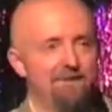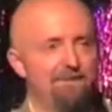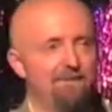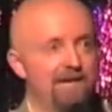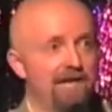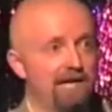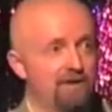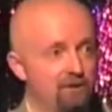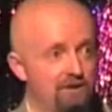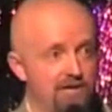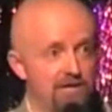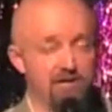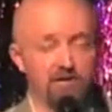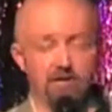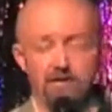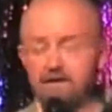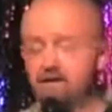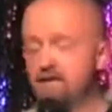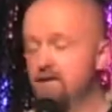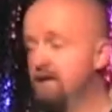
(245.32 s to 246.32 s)
me a
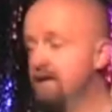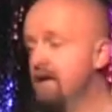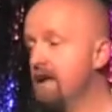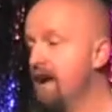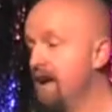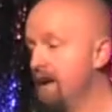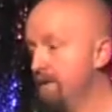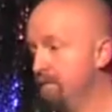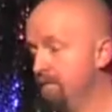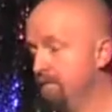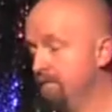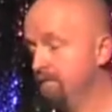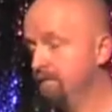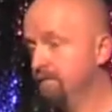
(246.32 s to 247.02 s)
traditional Indian name.